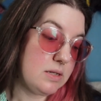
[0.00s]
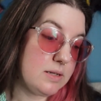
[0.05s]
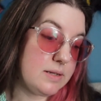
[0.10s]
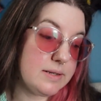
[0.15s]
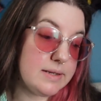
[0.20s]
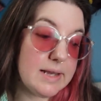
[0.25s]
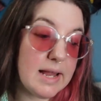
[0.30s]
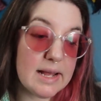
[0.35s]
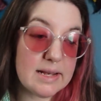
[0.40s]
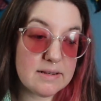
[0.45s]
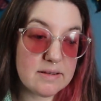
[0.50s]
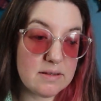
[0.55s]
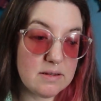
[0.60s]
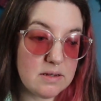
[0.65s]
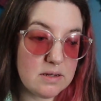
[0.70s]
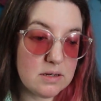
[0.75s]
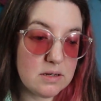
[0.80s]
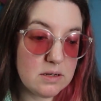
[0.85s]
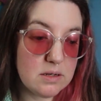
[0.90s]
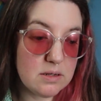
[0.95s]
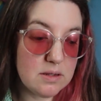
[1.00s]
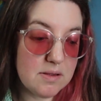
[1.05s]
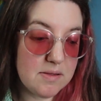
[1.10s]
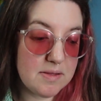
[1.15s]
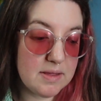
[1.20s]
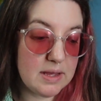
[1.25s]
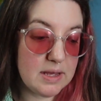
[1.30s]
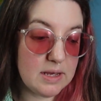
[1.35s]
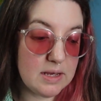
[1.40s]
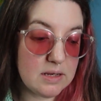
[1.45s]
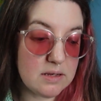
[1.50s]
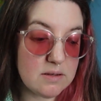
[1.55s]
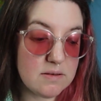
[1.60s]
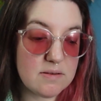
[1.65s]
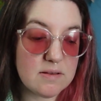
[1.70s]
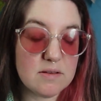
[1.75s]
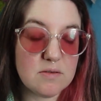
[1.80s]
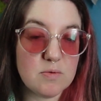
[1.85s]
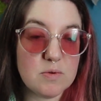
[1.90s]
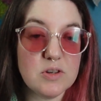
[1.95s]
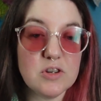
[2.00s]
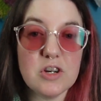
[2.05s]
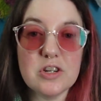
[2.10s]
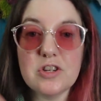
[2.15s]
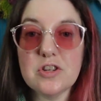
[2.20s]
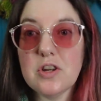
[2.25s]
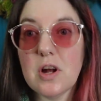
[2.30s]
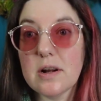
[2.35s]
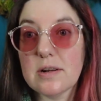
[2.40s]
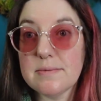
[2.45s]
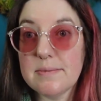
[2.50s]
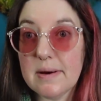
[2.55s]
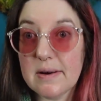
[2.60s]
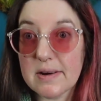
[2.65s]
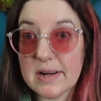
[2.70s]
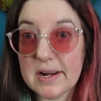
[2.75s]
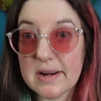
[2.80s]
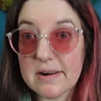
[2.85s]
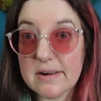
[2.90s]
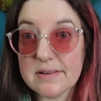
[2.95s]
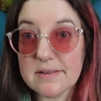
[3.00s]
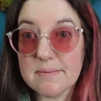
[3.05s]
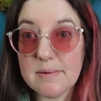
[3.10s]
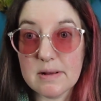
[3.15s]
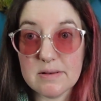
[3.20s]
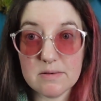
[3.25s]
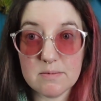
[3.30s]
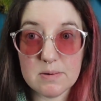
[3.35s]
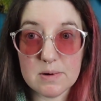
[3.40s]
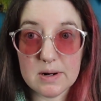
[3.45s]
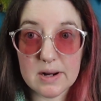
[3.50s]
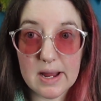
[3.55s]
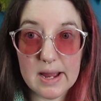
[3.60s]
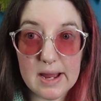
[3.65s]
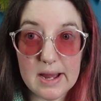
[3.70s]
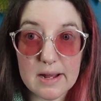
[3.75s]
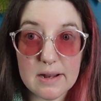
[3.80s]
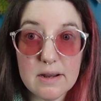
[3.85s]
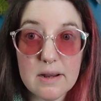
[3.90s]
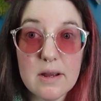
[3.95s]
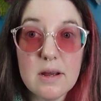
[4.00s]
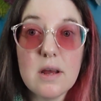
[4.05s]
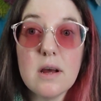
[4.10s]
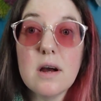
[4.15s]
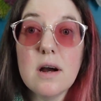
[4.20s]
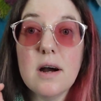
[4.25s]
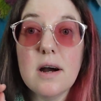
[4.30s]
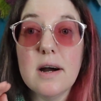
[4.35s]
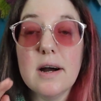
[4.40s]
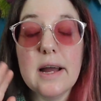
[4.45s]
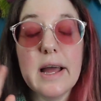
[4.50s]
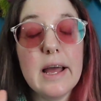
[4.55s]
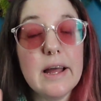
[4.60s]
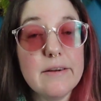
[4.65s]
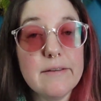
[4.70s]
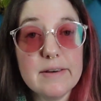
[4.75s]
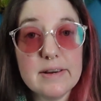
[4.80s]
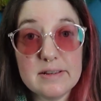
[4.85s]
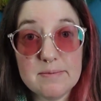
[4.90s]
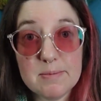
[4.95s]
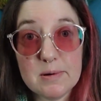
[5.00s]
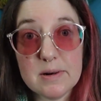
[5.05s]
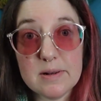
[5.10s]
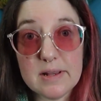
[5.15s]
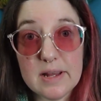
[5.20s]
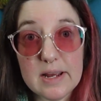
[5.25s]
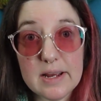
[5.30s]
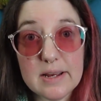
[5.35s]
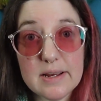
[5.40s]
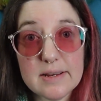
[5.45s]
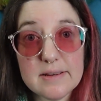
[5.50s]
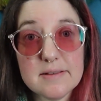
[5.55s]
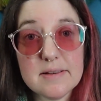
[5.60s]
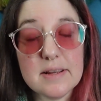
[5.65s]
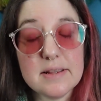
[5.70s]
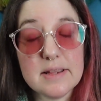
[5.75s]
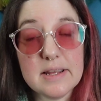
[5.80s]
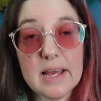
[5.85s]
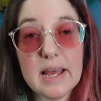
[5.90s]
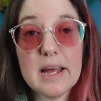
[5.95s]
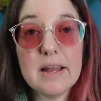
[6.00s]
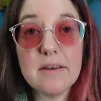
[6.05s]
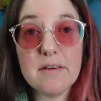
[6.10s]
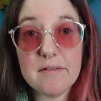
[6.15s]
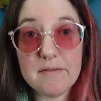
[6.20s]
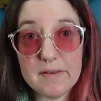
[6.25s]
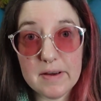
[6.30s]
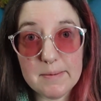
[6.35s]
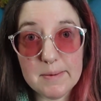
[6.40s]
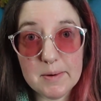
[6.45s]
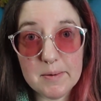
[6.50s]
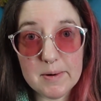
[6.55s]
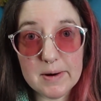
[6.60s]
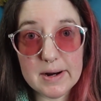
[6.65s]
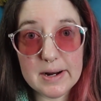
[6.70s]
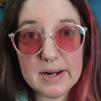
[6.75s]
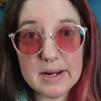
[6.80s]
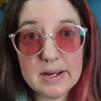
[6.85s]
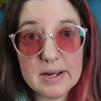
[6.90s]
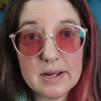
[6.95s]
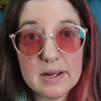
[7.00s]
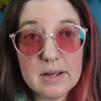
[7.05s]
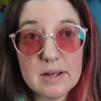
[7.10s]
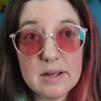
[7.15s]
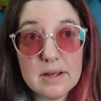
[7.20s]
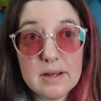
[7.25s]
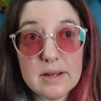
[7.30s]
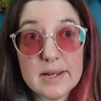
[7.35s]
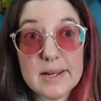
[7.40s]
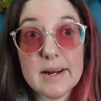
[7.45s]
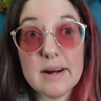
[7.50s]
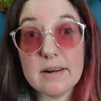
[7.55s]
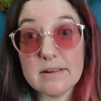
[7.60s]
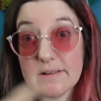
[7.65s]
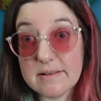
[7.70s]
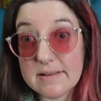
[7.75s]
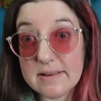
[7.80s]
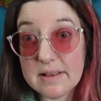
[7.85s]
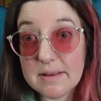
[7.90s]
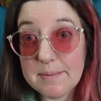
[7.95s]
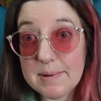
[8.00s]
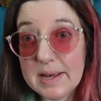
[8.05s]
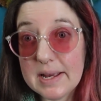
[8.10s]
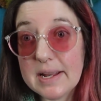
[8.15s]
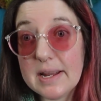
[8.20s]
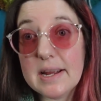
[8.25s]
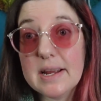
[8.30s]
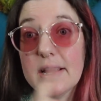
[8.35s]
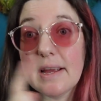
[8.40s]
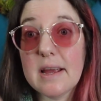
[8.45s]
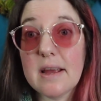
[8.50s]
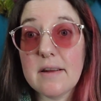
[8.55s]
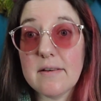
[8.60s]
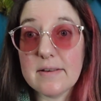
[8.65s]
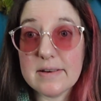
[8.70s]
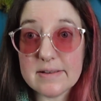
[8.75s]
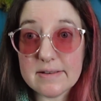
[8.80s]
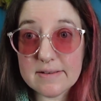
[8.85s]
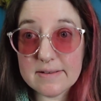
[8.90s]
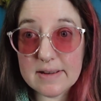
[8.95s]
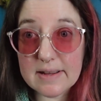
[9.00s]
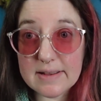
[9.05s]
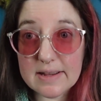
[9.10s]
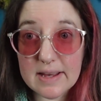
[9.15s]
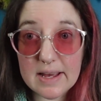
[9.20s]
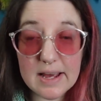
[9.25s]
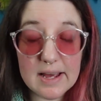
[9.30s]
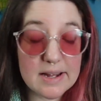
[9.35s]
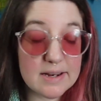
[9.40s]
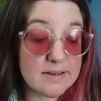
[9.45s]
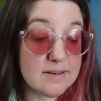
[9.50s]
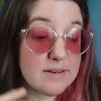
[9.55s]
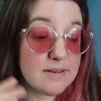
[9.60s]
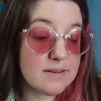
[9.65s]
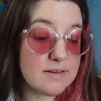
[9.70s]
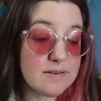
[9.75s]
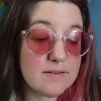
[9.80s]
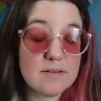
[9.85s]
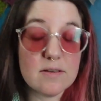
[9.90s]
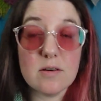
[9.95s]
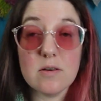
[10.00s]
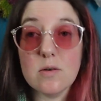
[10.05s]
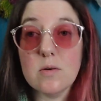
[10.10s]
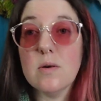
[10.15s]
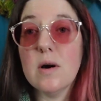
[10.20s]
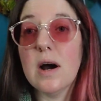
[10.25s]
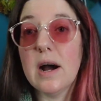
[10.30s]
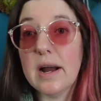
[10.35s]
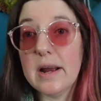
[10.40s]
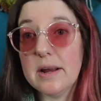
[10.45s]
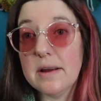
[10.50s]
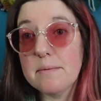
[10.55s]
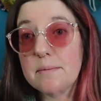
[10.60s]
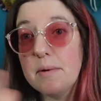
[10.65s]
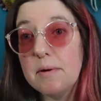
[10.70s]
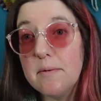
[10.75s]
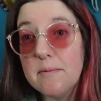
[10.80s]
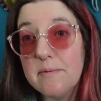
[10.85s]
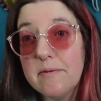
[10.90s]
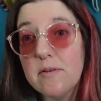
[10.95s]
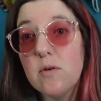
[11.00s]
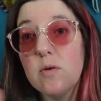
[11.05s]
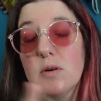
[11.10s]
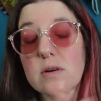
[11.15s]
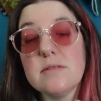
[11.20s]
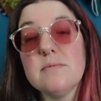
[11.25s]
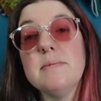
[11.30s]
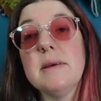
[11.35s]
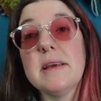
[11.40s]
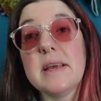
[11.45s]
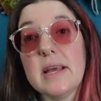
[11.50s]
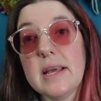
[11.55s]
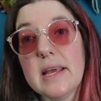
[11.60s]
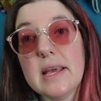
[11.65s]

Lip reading: Next thing, since we just talked about Garrett's Musselburgh hat, Henry's birthday is at the end of February. Garrett's is at the beginning, Henry's is at the end, so I am, of course, making